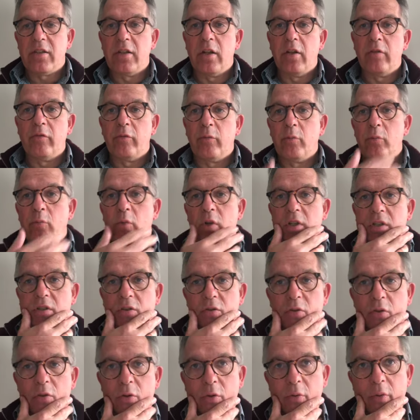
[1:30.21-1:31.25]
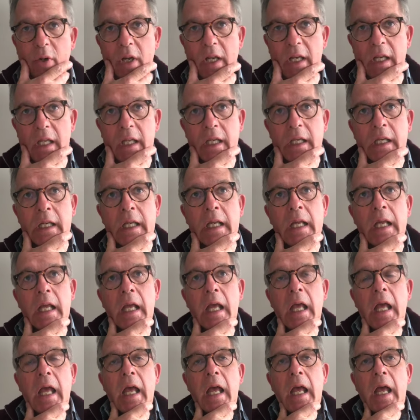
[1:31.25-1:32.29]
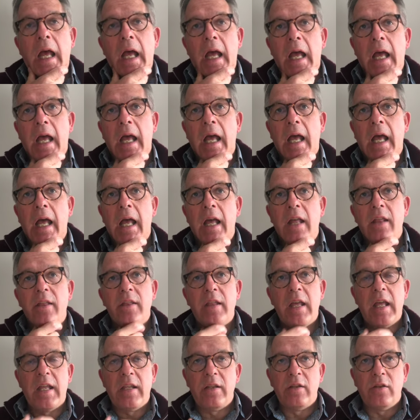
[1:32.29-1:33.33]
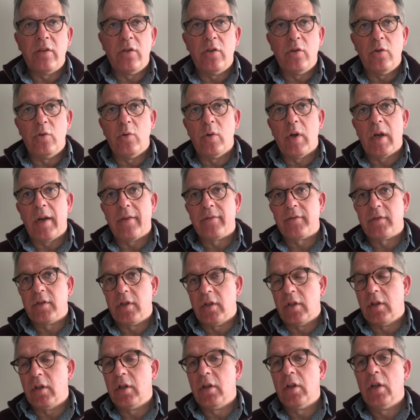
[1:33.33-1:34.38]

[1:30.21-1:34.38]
none of which in Ukrainian. Then you have to